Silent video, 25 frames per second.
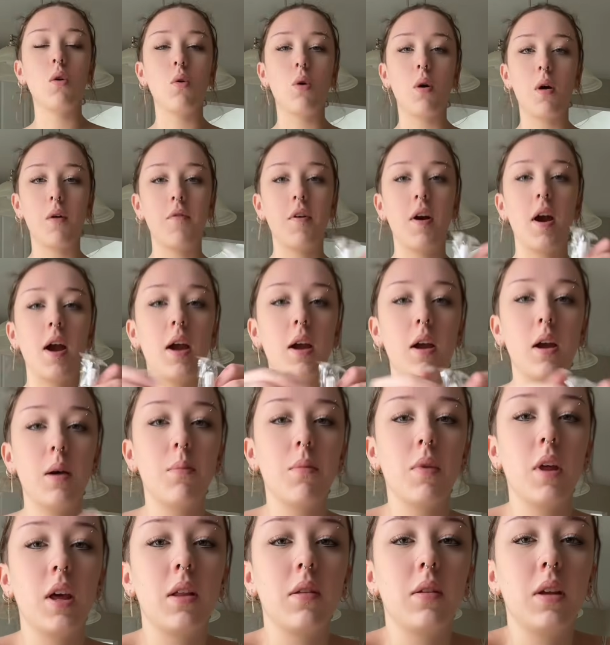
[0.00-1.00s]
or if I am
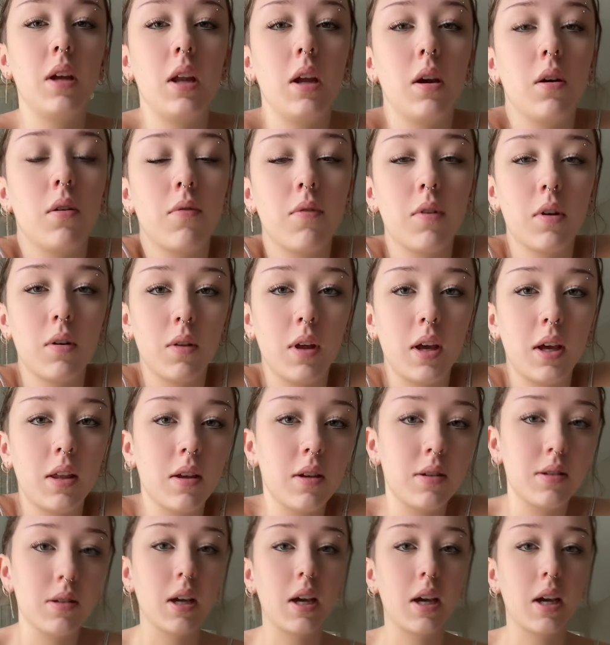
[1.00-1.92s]
like leaning over like this.